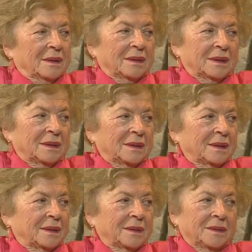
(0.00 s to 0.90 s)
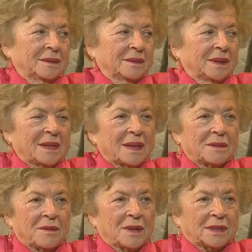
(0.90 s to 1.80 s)
And uh, they
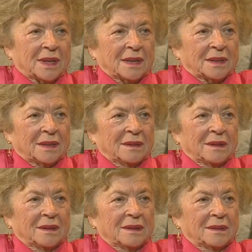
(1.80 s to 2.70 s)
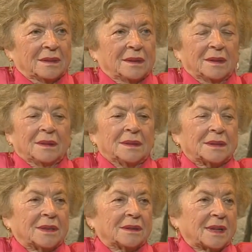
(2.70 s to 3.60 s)
didn't want that.
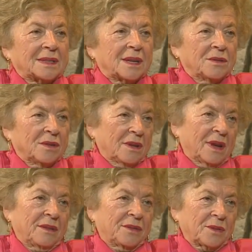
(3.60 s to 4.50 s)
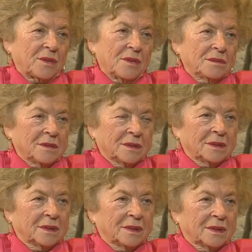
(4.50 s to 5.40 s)
So they say, you don't have to go.
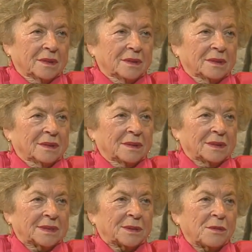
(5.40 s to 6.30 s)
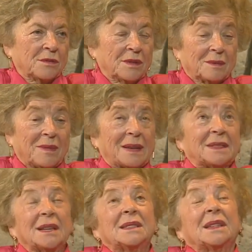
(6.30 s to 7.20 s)
In school, my
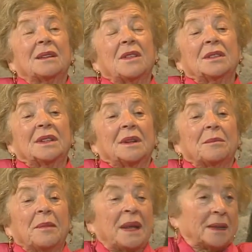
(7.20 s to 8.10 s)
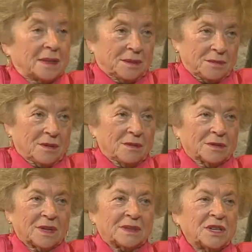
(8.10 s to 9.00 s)
sister wanted badly to go.
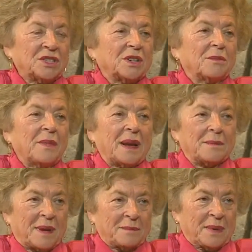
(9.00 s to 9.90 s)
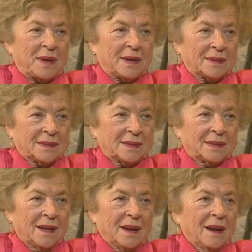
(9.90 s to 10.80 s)
The teacher begged my parents
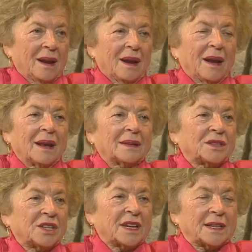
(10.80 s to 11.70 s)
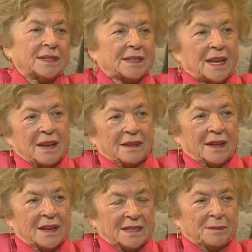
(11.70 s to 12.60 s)
that she can stay in
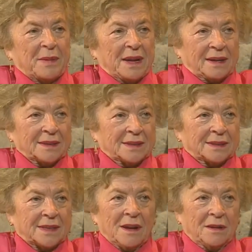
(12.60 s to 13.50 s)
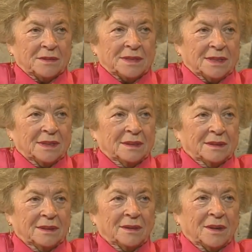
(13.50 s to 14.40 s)
his parents' house.
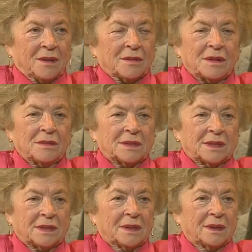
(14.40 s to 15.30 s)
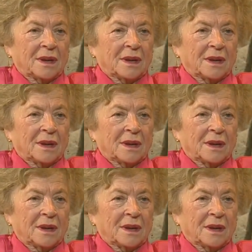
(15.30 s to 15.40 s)
You know, he was,